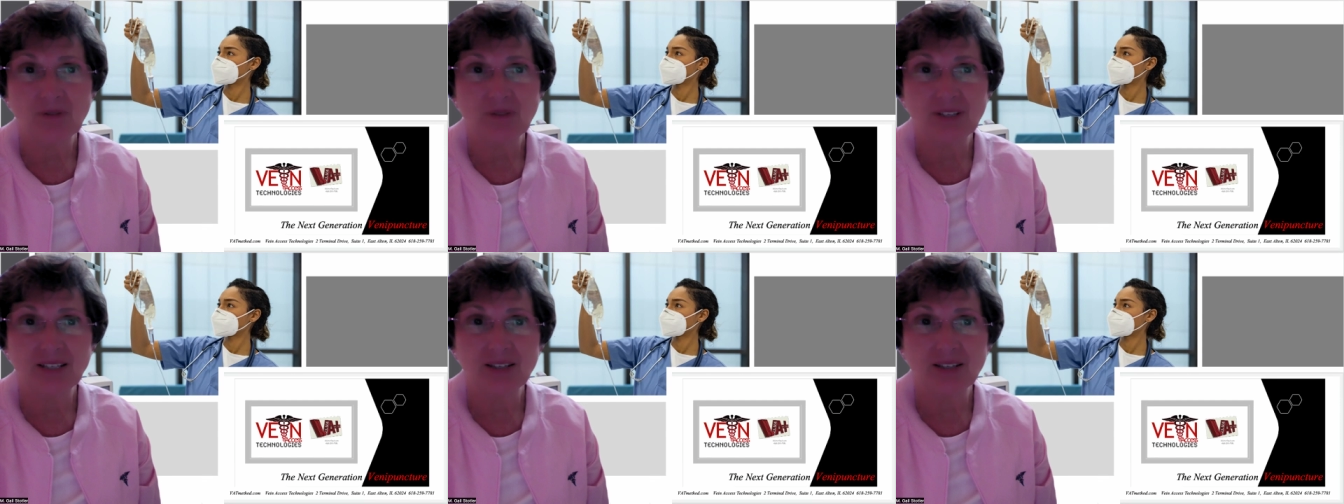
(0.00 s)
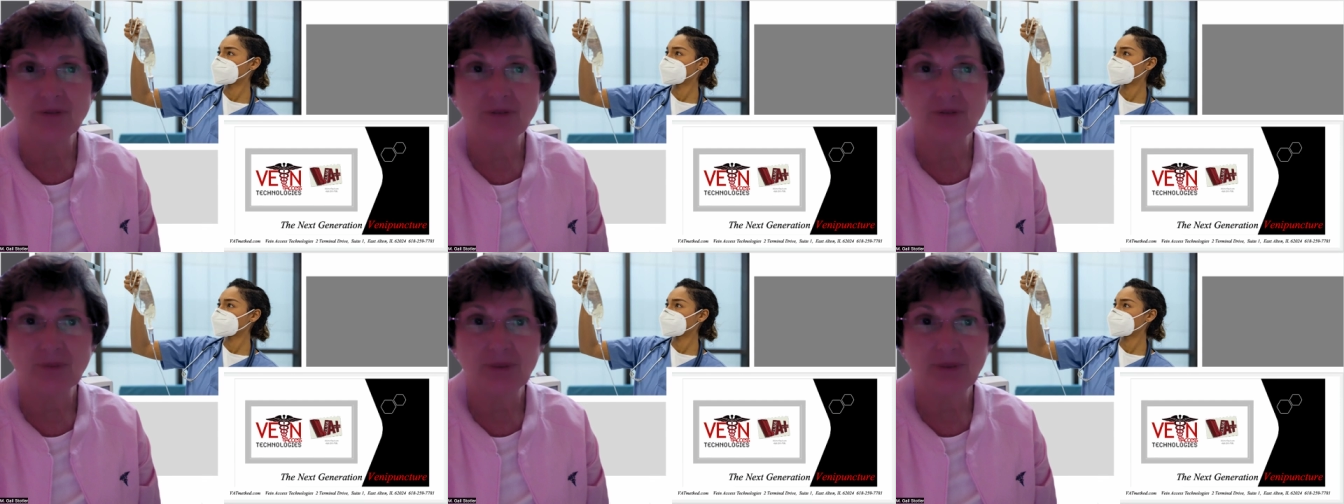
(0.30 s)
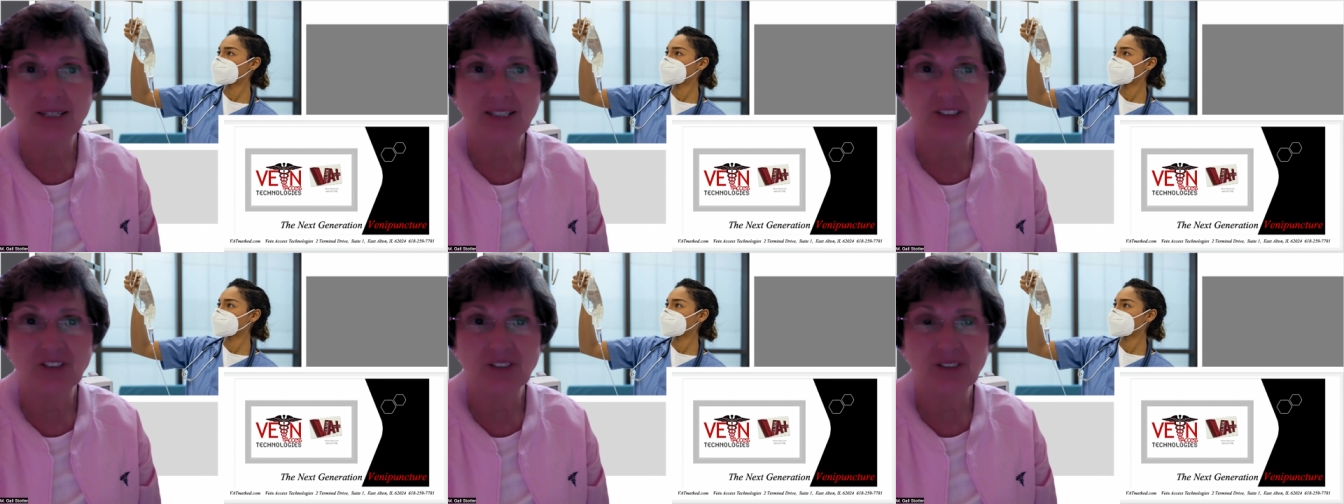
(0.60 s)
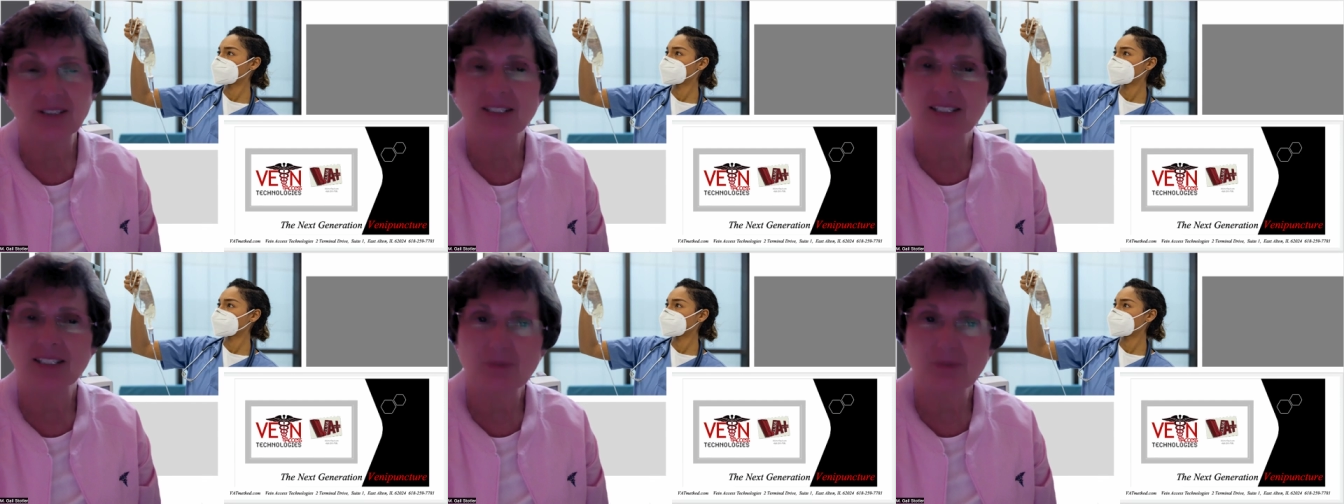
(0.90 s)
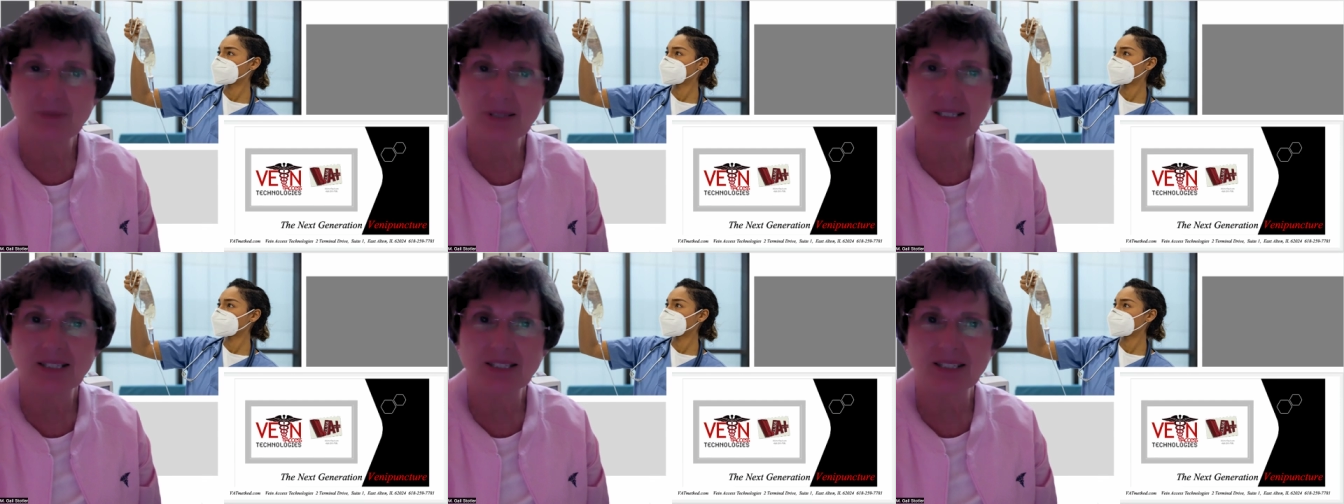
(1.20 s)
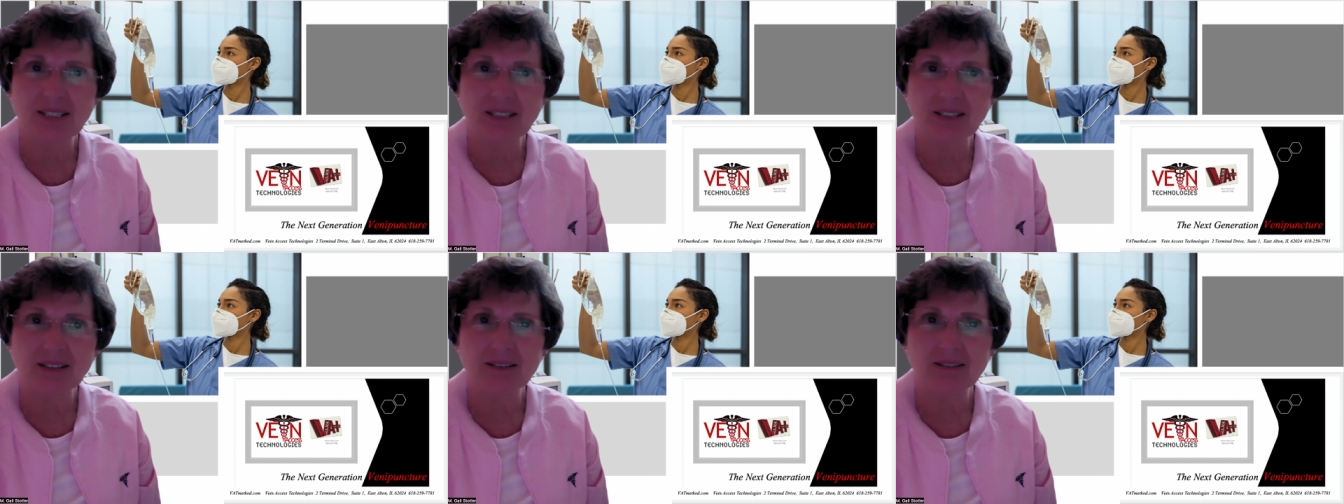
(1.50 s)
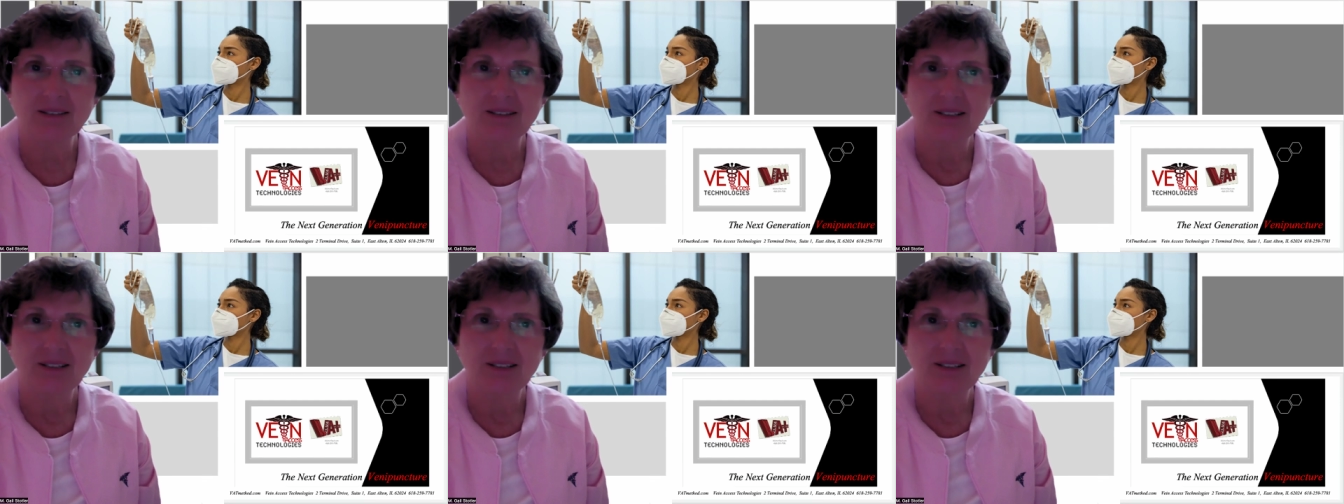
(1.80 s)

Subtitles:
of the information that's missing